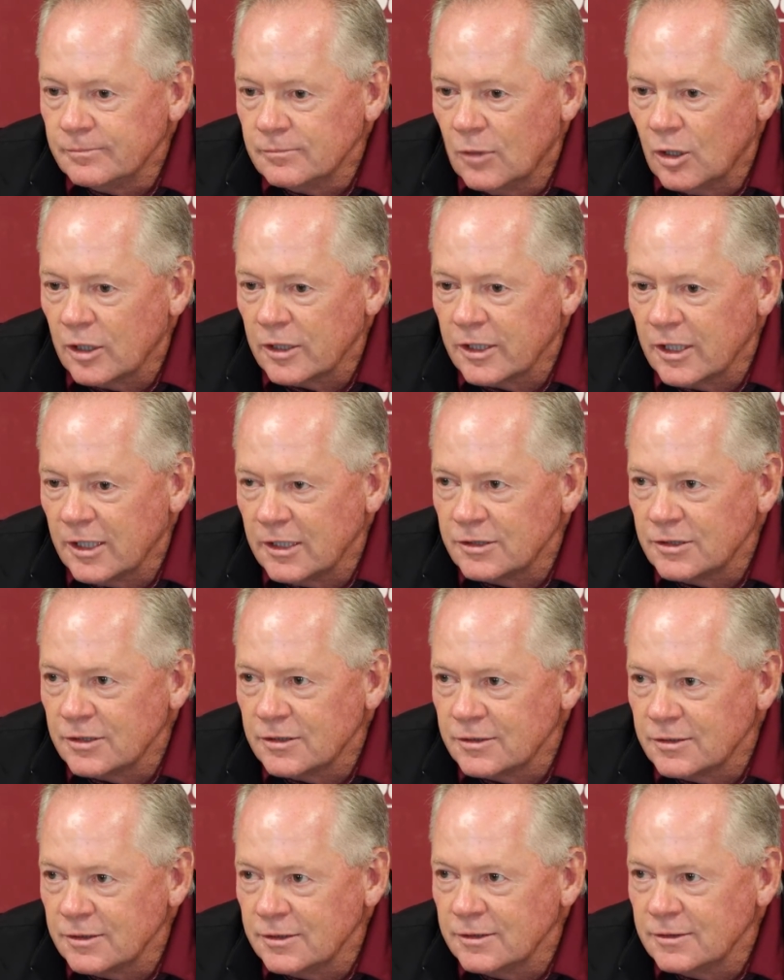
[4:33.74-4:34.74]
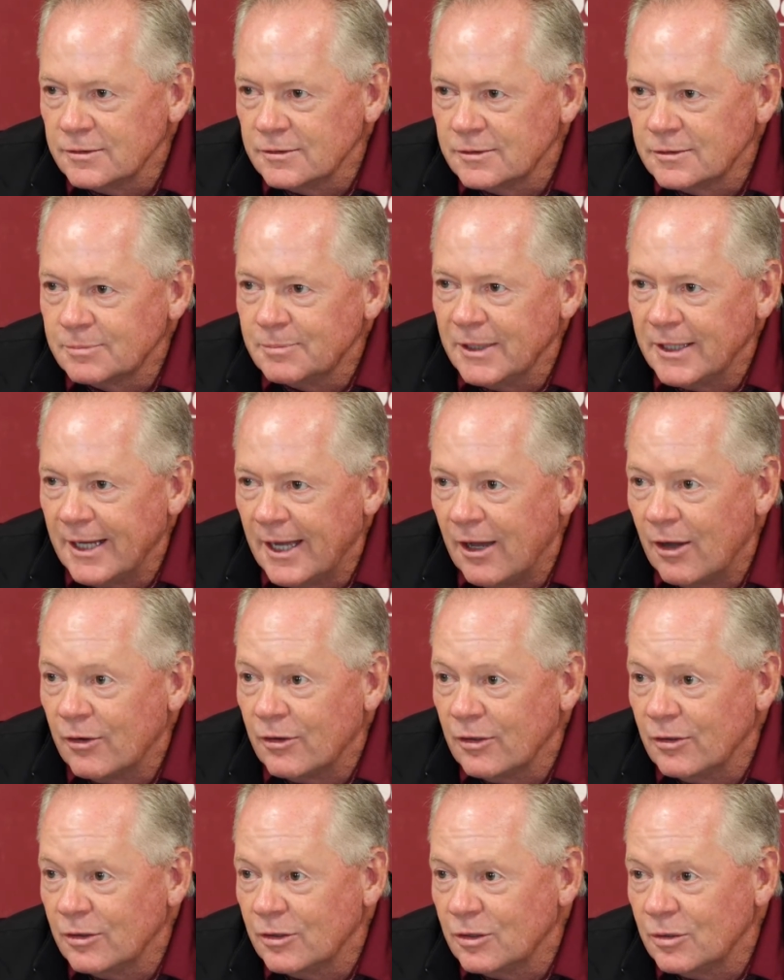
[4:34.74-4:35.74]
Mark Hutchinson's been
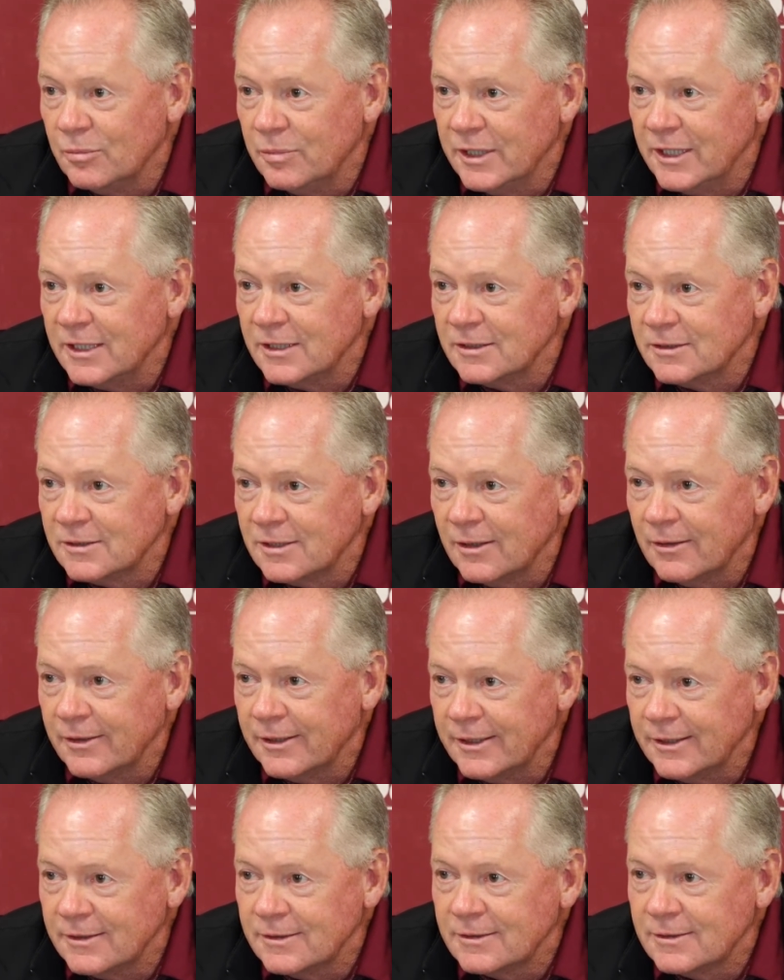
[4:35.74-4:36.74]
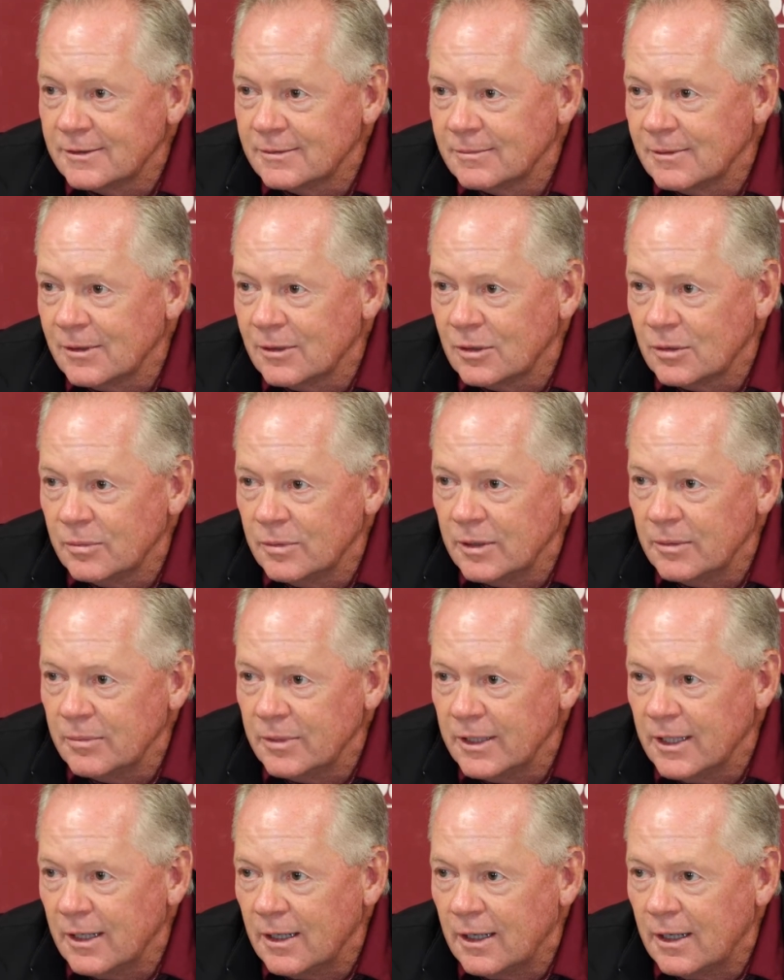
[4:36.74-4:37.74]
out a little bit, so he's a little bit
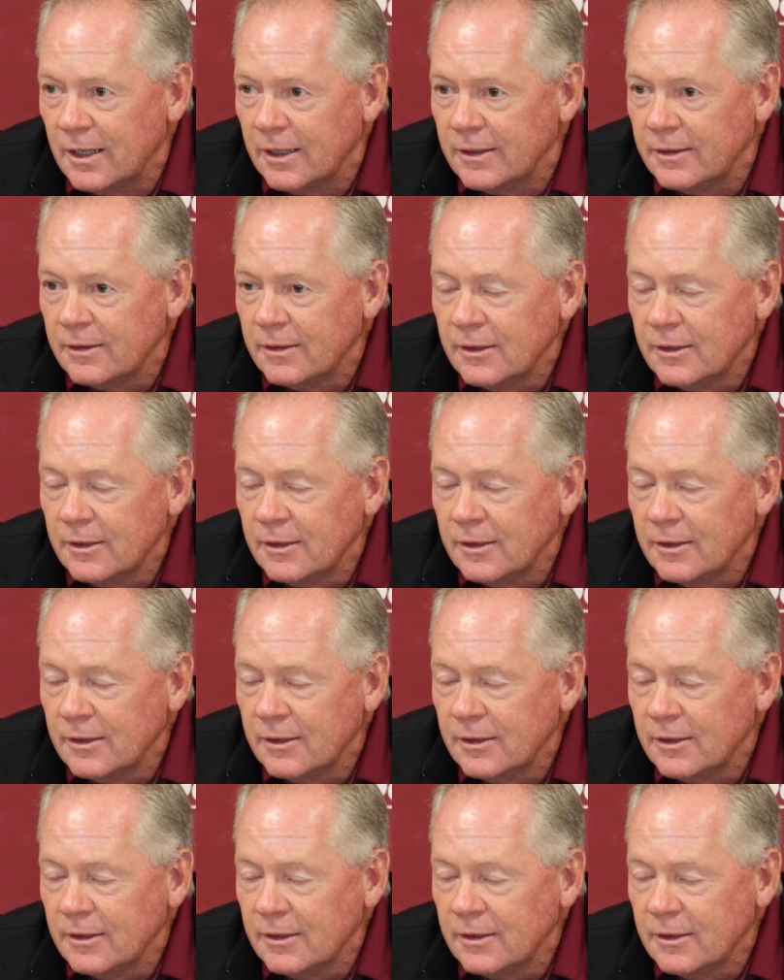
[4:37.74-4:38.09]
behind.